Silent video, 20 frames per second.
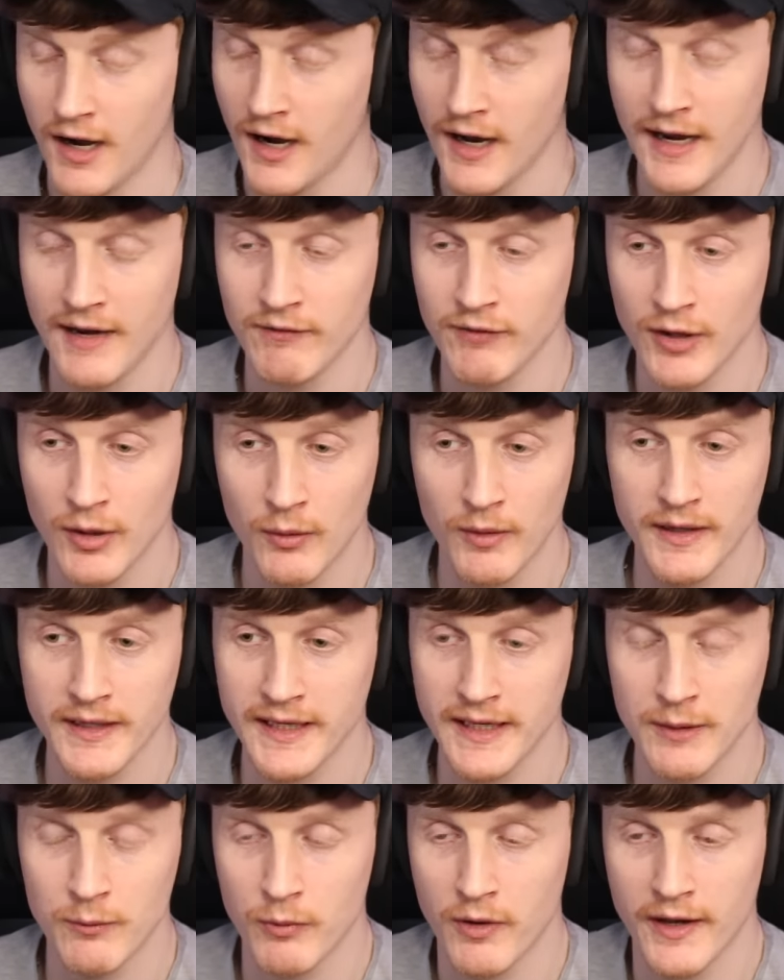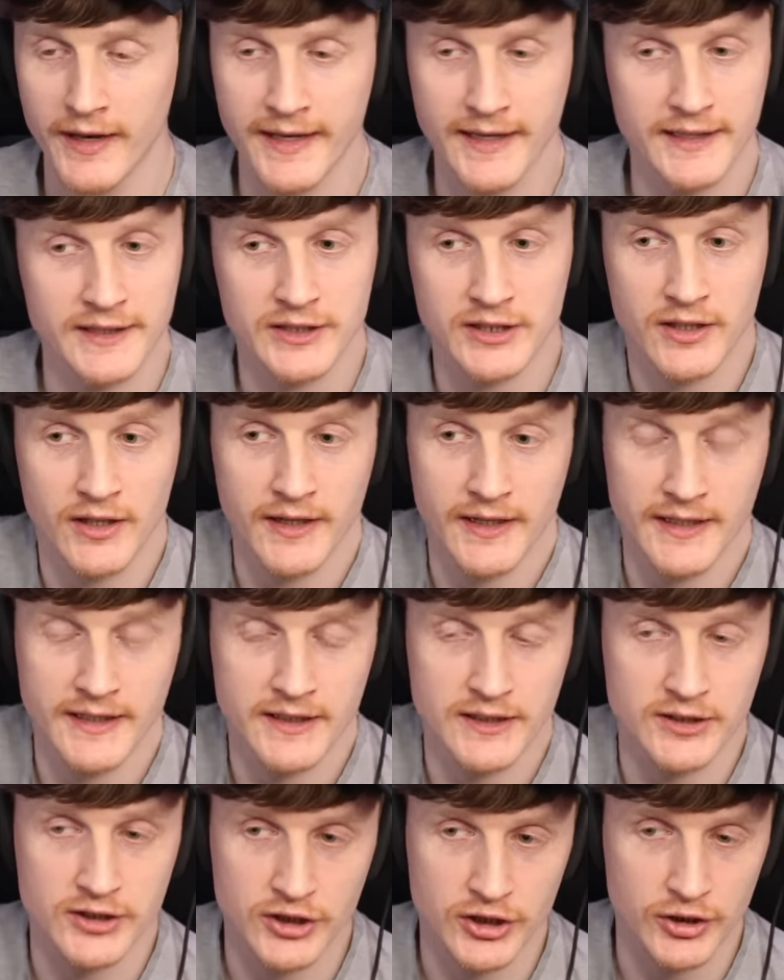I have no idea why they
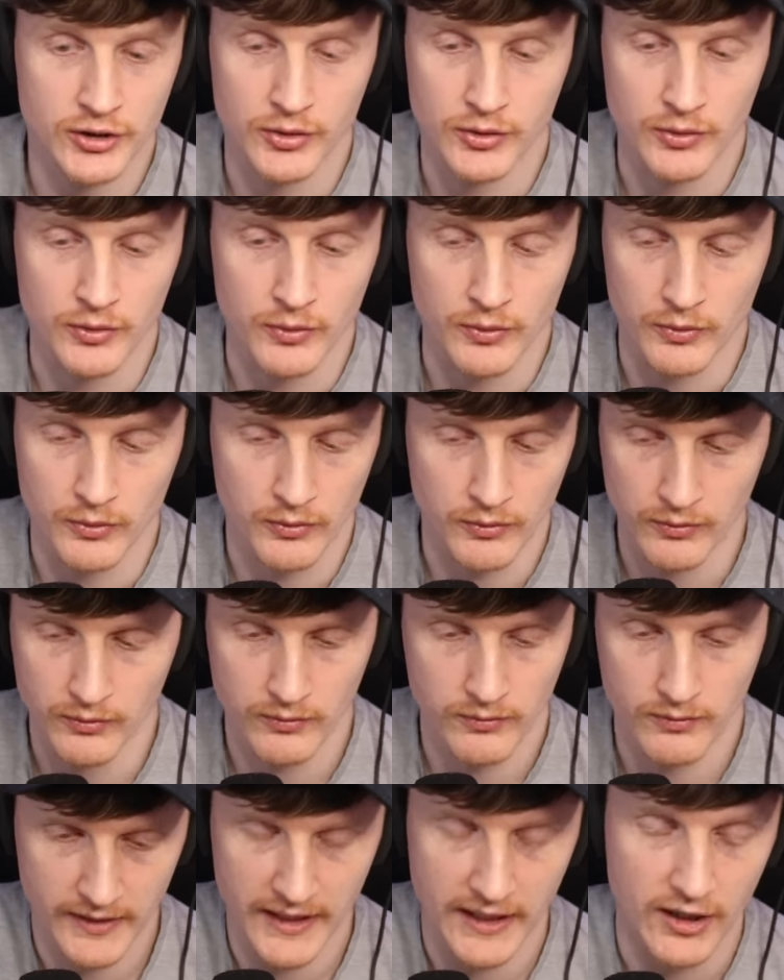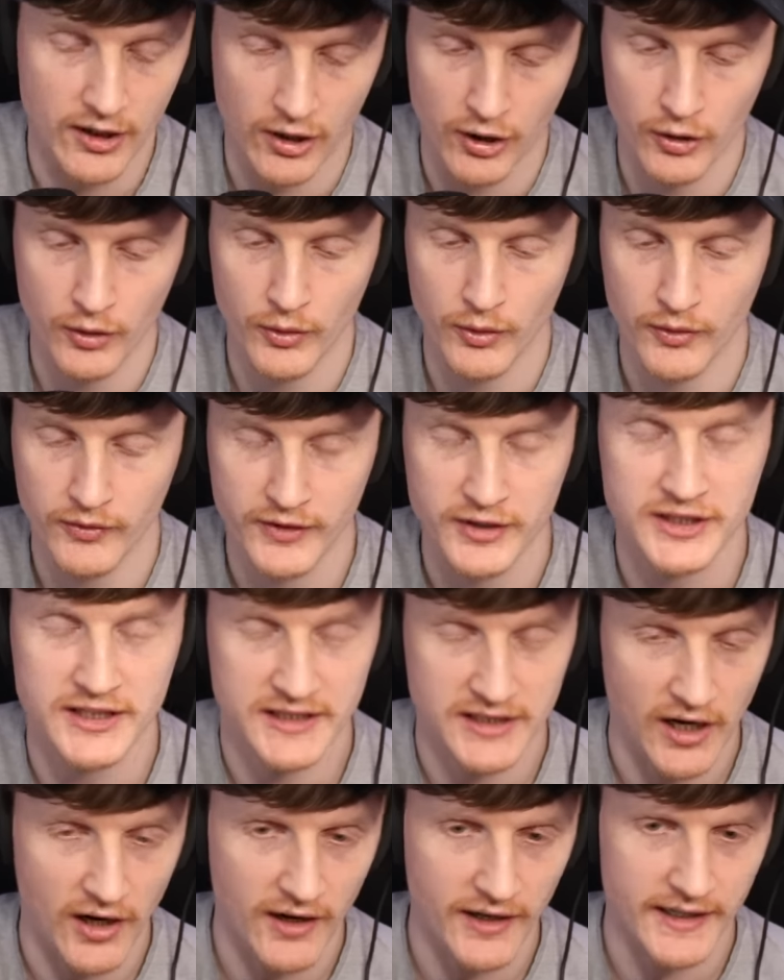decided to include the
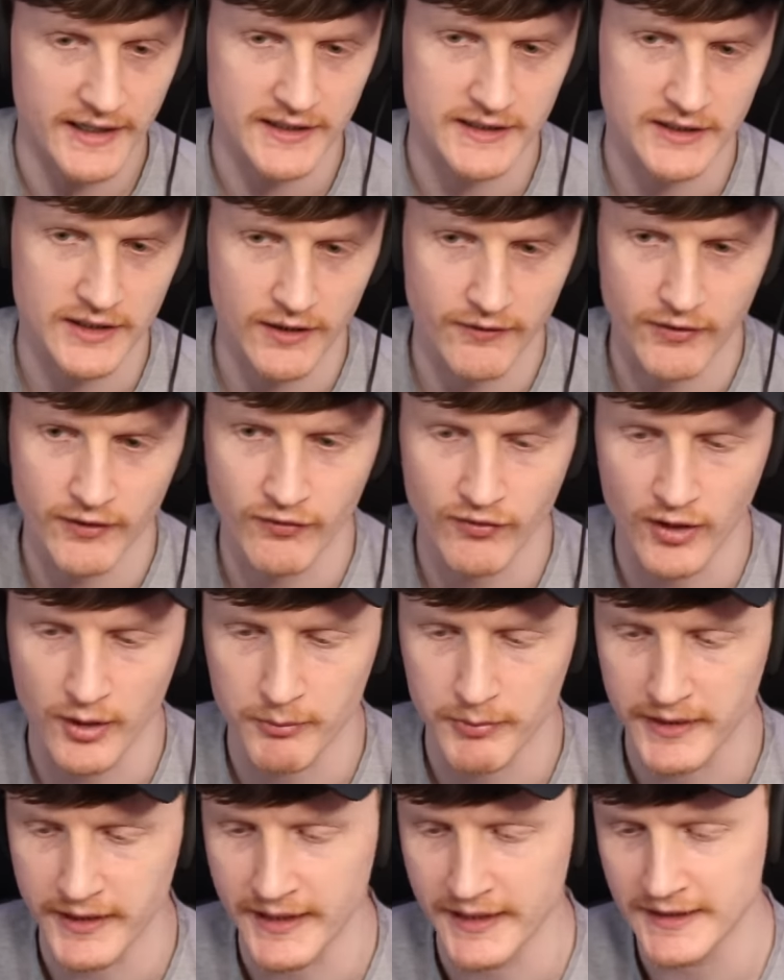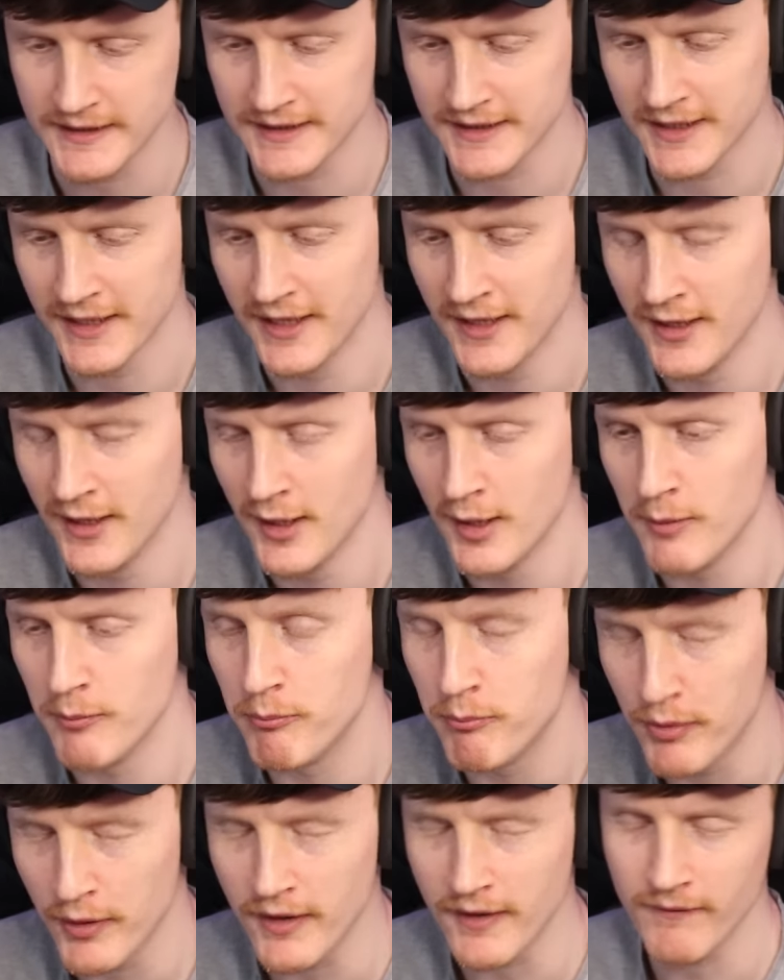size of the floppy disk,
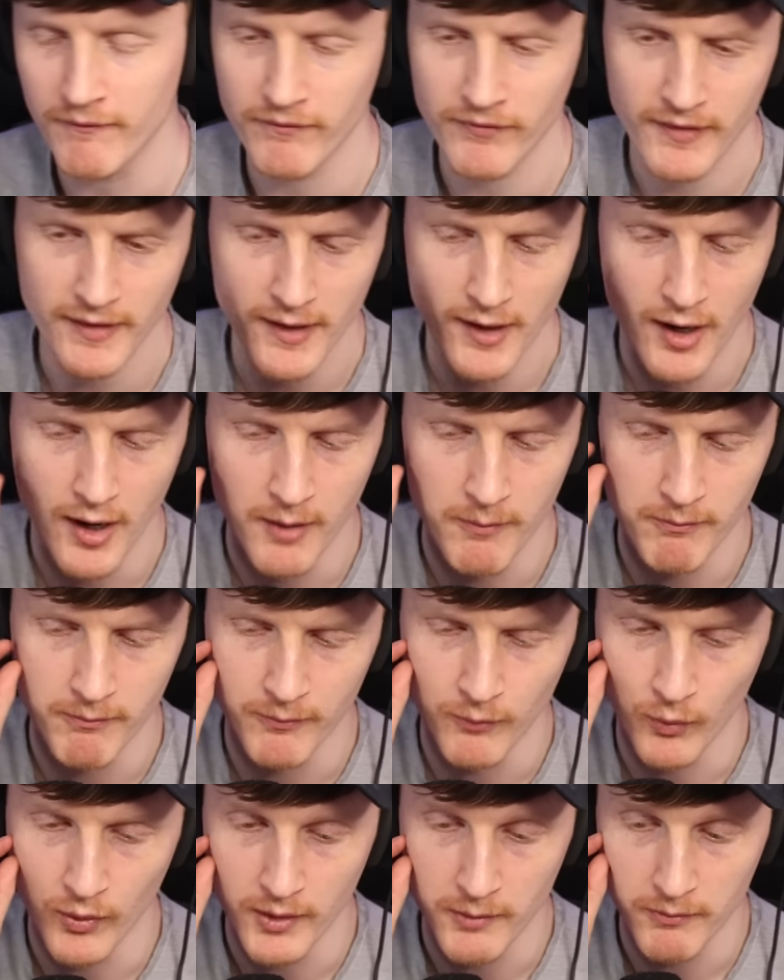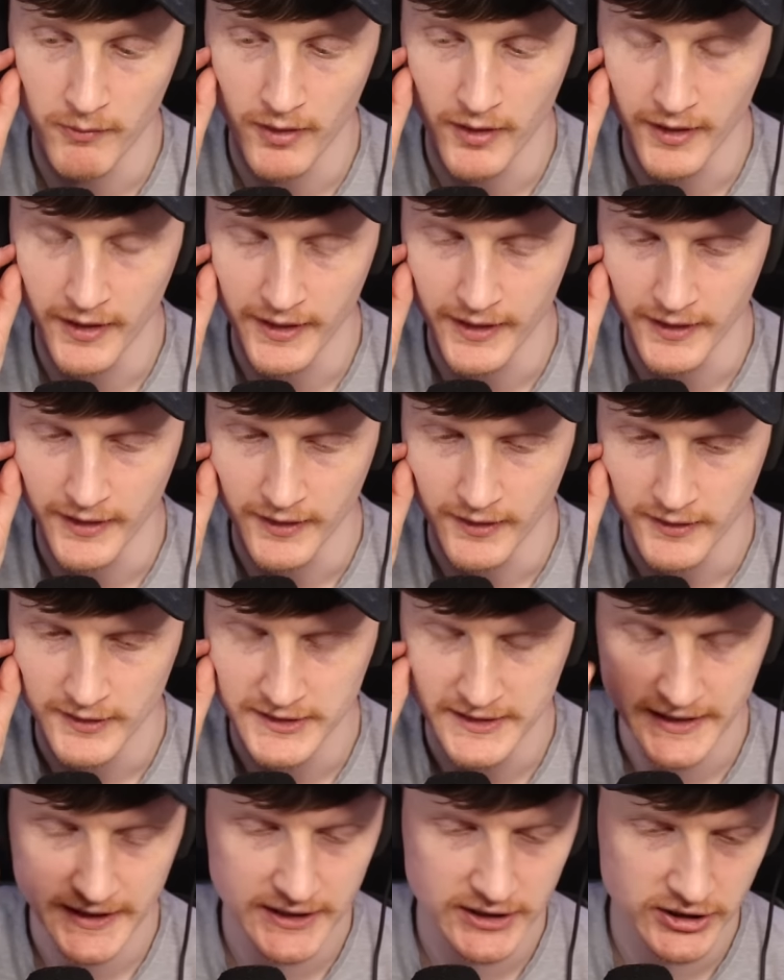but on um, one of my
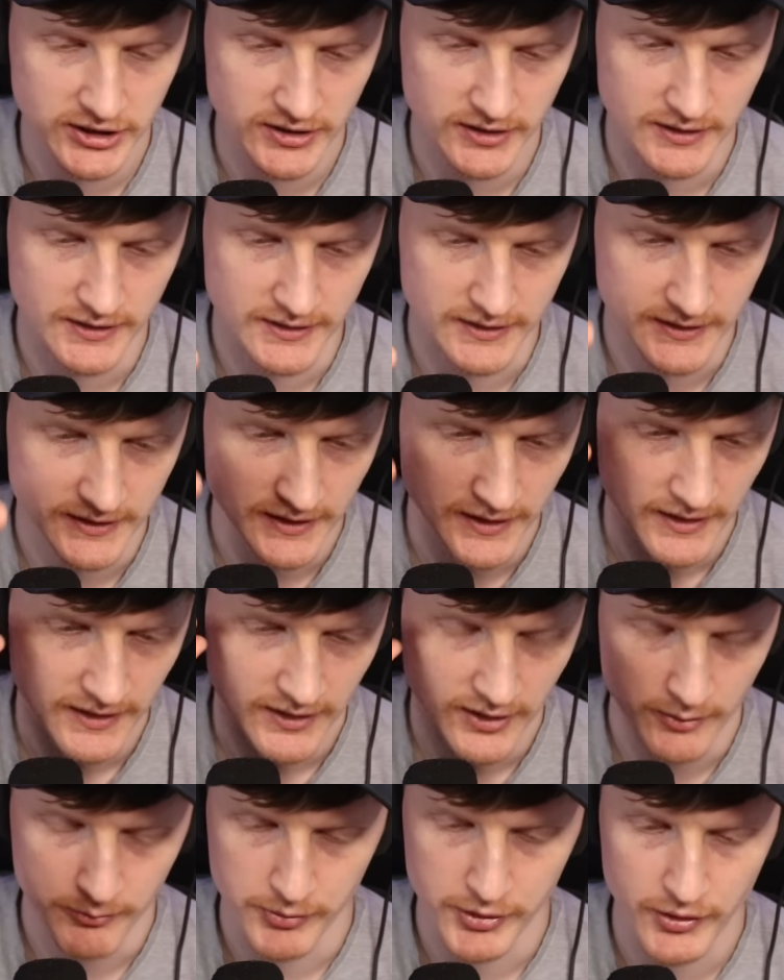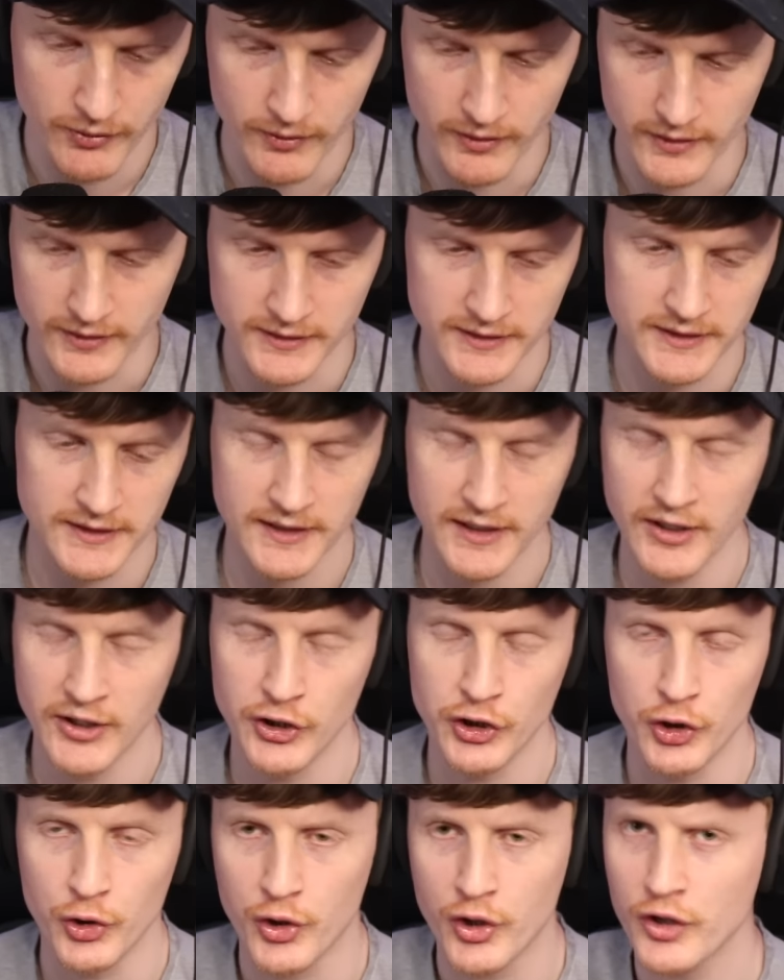teachers' computers,
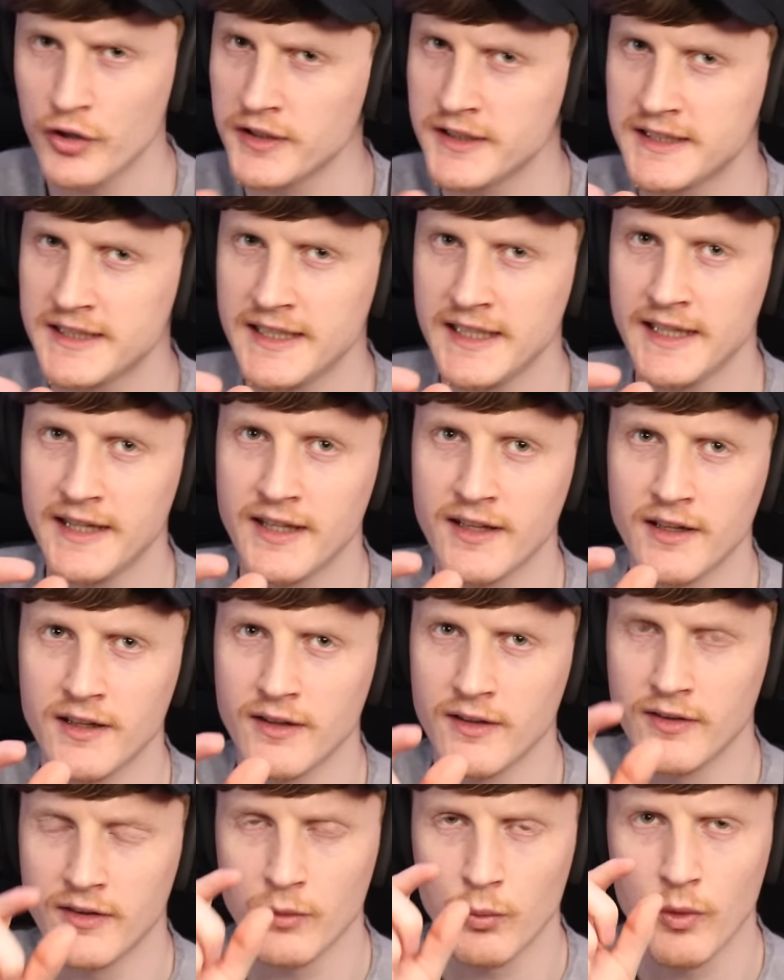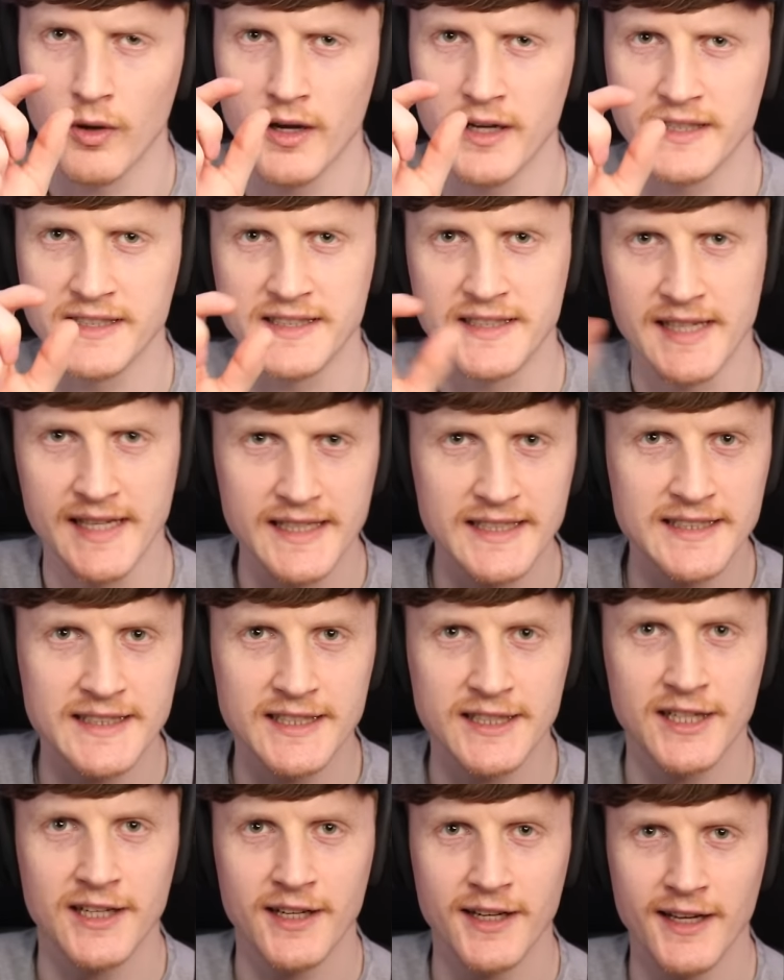you couldn't see the the word
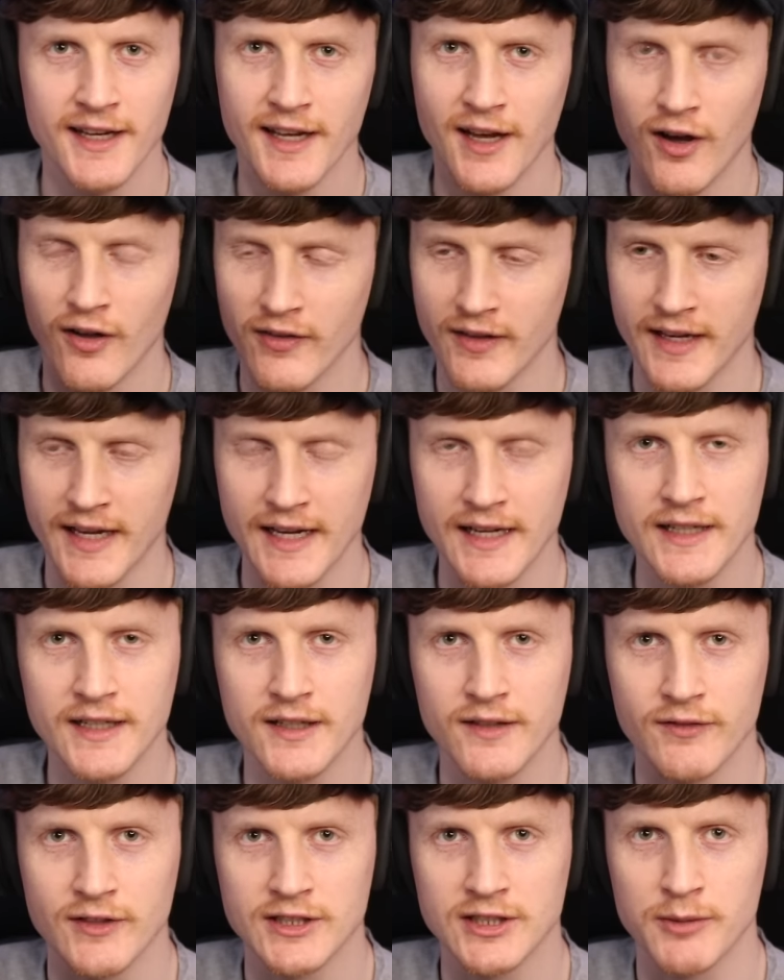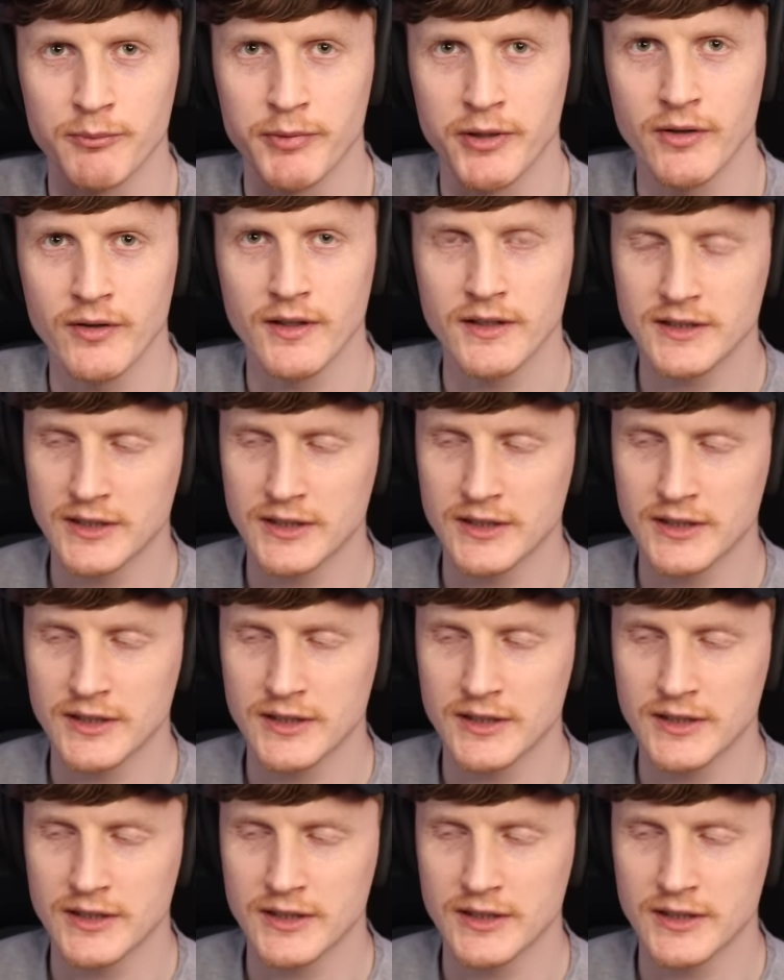disk on the end of this computer.